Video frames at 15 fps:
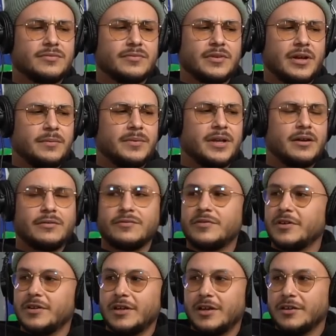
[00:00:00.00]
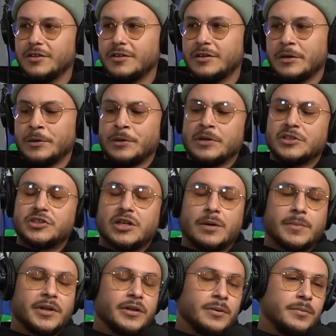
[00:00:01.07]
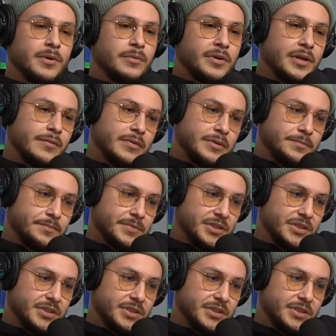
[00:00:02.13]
I'm down, fuck yeah, you know? She got my number, whatever.